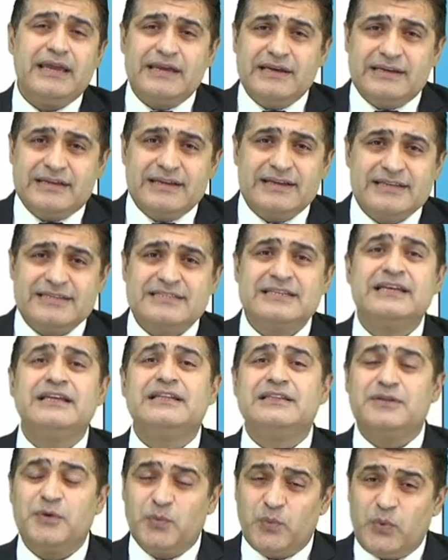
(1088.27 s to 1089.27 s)
it is
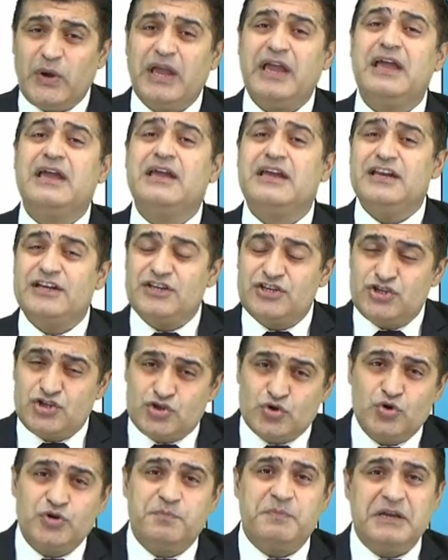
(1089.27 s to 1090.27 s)
the way it
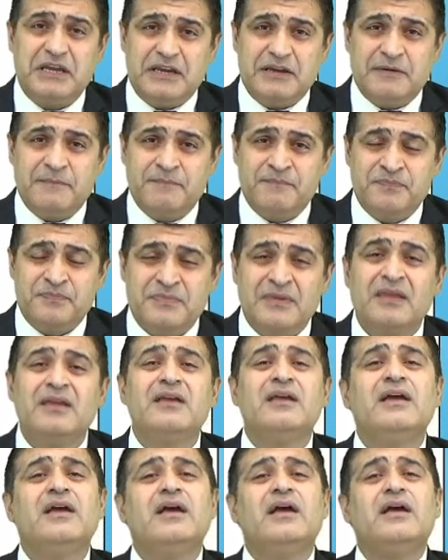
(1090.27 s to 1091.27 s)
should be.
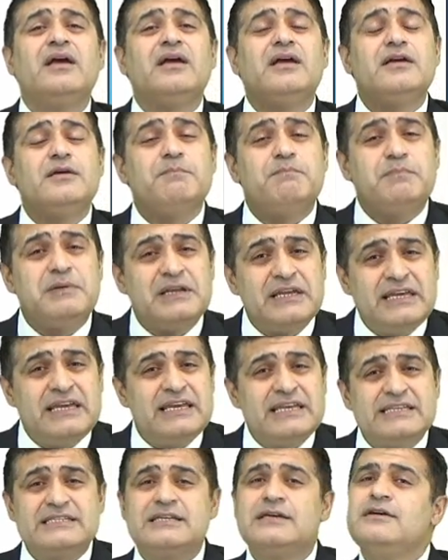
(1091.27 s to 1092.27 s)

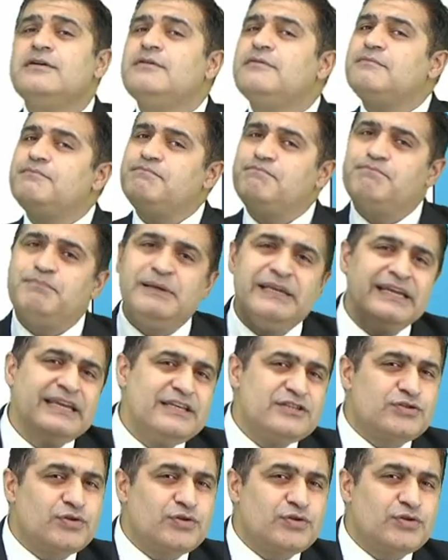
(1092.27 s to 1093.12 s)
Please do